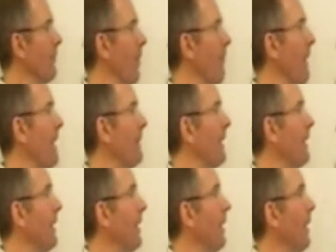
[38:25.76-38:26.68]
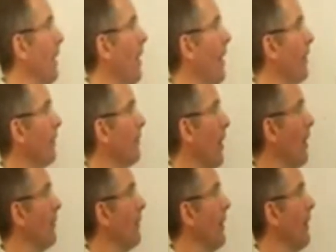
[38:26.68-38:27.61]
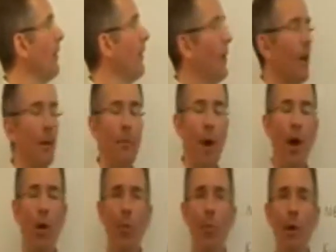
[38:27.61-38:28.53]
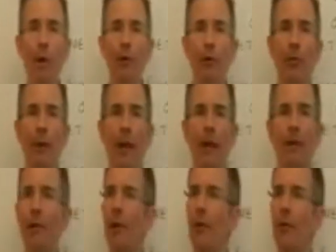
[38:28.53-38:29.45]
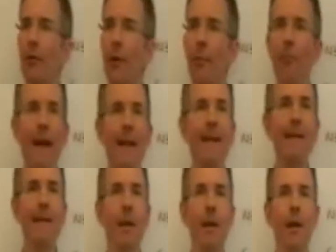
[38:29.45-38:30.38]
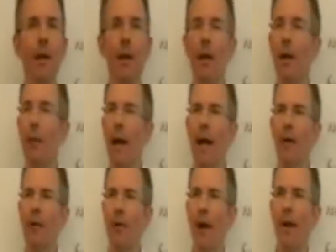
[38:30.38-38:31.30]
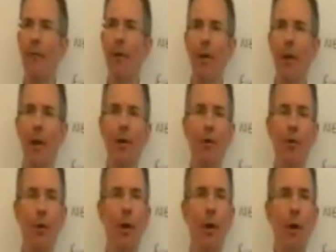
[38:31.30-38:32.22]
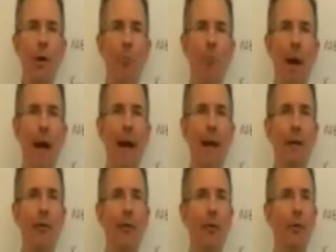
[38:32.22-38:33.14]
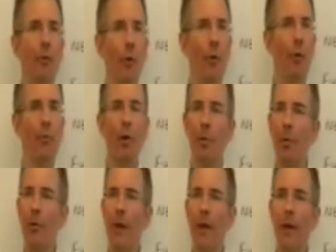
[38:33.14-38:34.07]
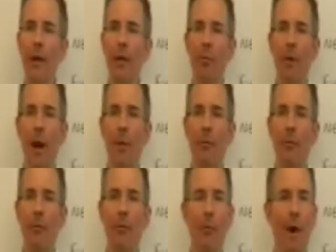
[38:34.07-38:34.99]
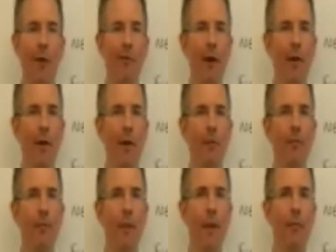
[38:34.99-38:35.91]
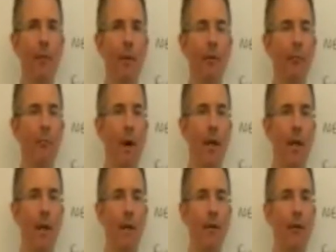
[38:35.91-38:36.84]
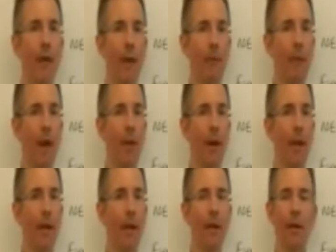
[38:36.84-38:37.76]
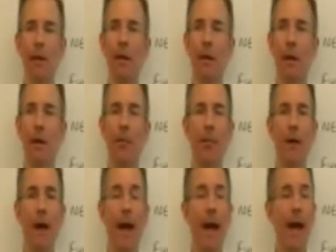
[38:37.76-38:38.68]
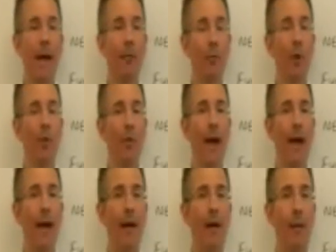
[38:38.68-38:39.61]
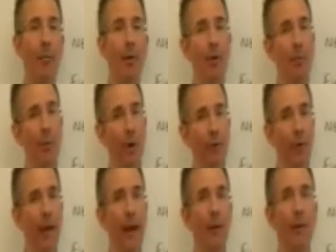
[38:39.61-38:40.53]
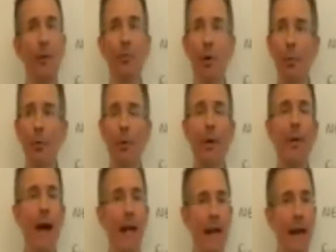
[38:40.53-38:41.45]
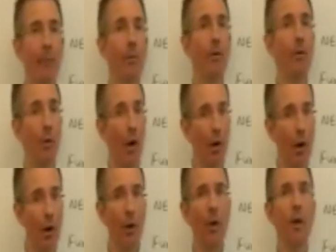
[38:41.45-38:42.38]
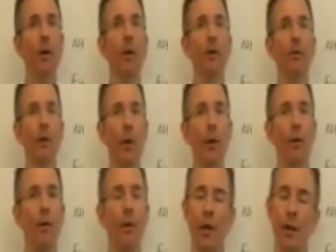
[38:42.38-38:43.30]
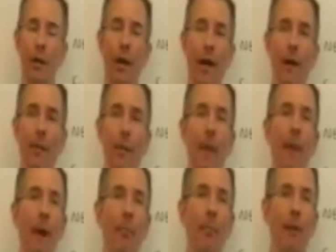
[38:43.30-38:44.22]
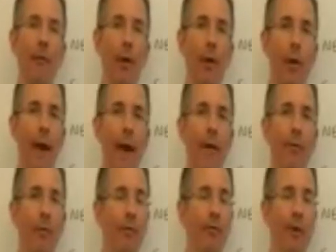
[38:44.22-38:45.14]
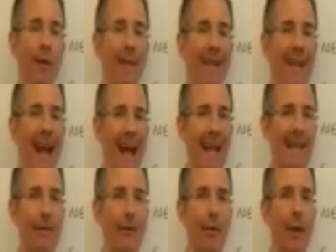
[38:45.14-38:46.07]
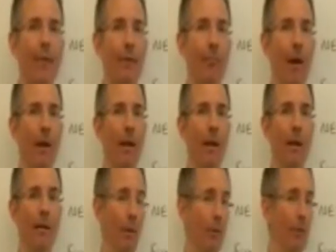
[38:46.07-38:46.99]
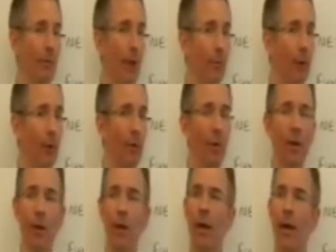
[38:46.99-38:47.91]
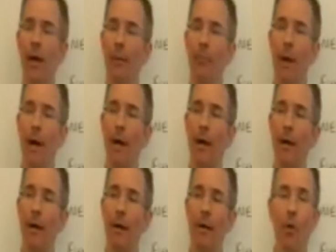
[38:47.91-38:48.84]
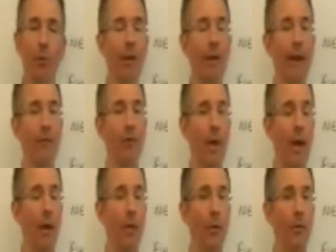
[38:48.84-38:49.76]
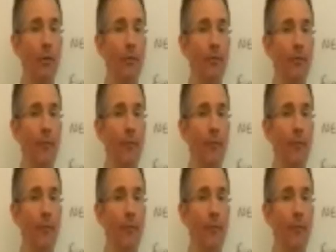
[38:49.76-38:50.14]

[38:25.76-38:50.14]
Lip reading: So maybe I started my whole personal balance sheet as Tim Bennett. How did I ever go to a bank to afford a property? Perhaps my father gave me some money to get me going, and with that I put the deposit down on the property. That allowed me to borrow, and so on. Now, companies don't have friendly dads who give them money. Well, some do, but normally they have shareholders.